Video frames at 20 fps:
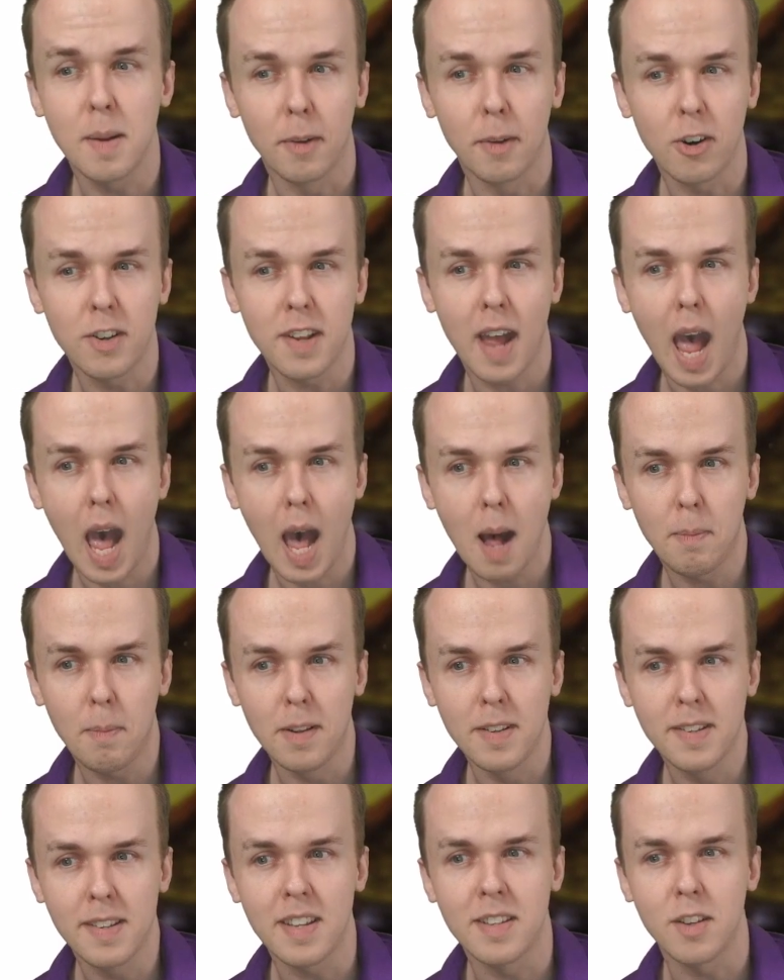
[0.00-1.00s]
similar to
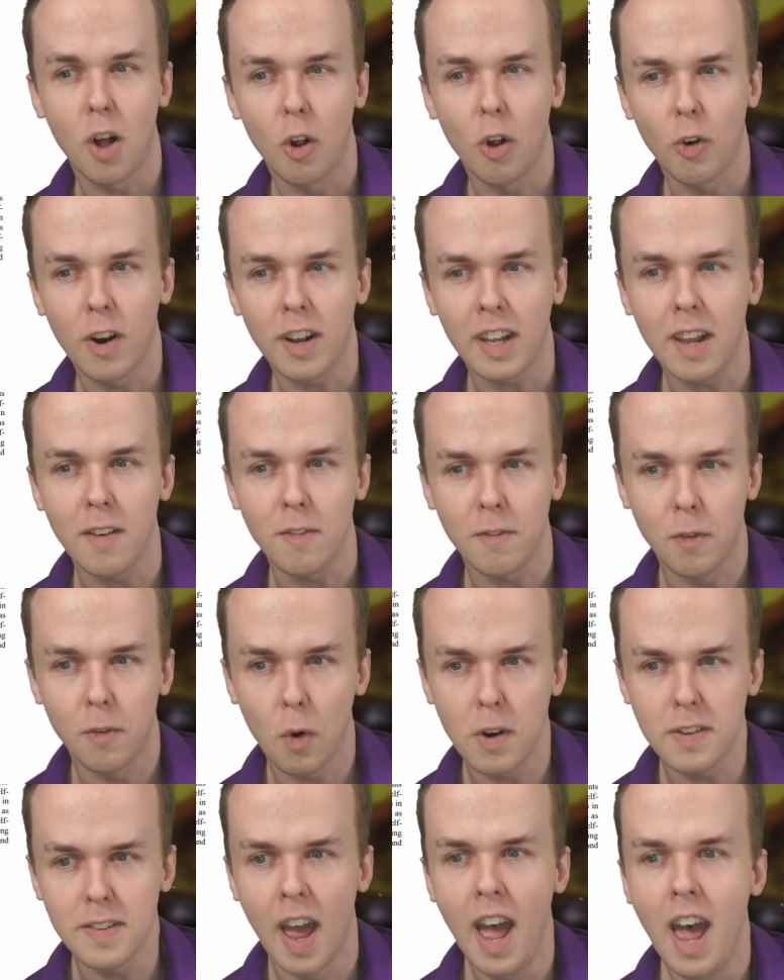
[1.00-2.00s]
Apple's is already in
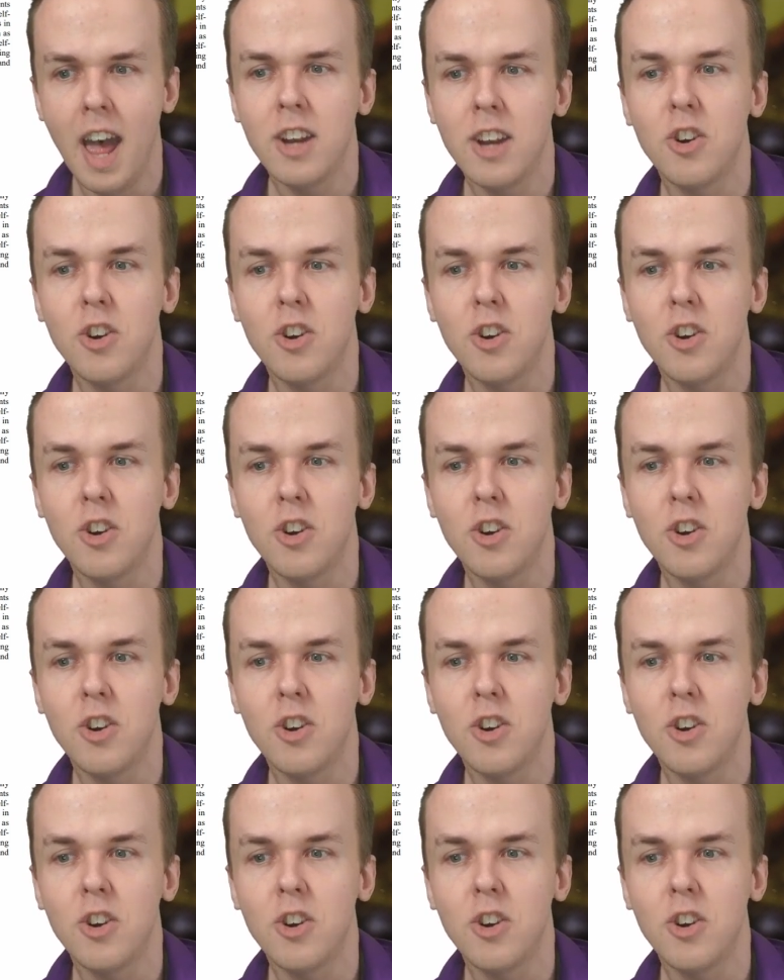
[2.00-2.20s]
force,